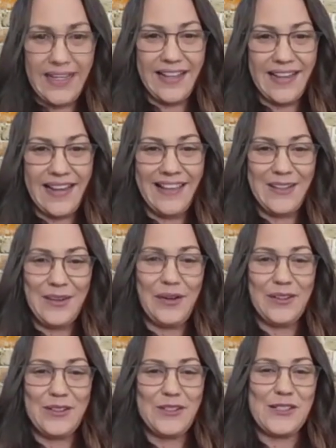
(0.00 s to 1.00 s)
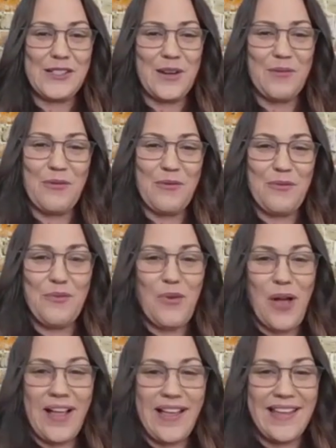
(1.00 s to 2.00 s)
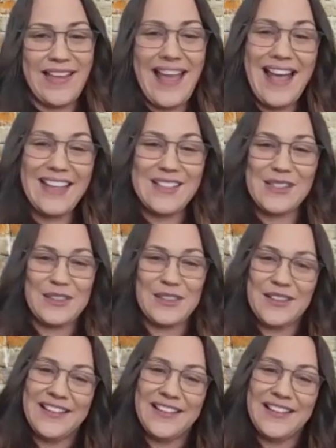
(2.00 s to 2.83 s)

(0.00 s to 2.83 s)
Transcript: and I don't understand why it hasn't